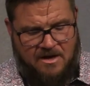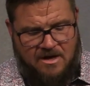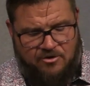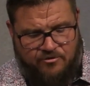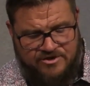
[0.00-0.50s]

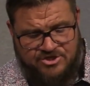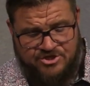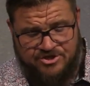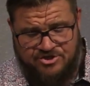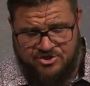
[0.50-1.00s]

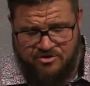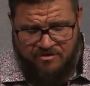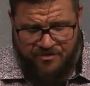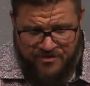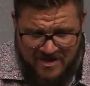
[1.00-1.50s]
Christians should
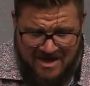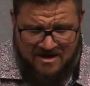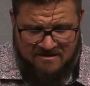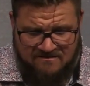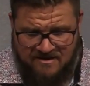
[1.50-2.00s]

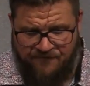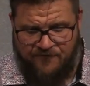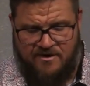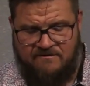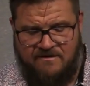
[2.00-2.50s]
think
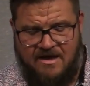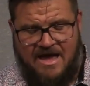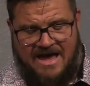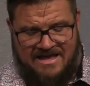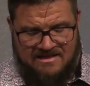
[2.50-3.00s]
different
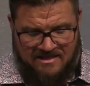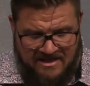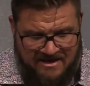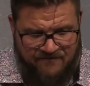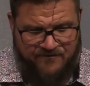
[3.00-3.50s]
and
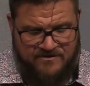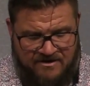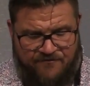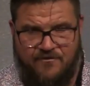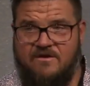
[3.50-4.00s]
live
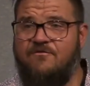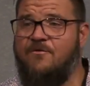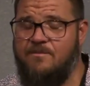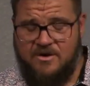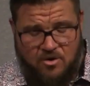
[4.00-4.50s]
different
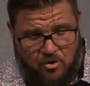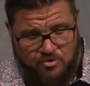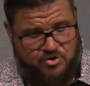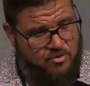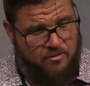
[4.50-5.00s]
from the
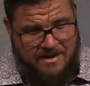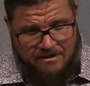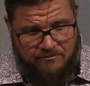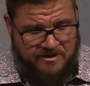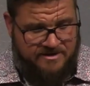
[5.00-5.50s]
culture
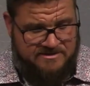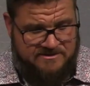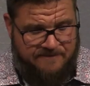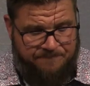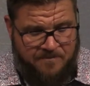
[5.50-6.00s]
around us.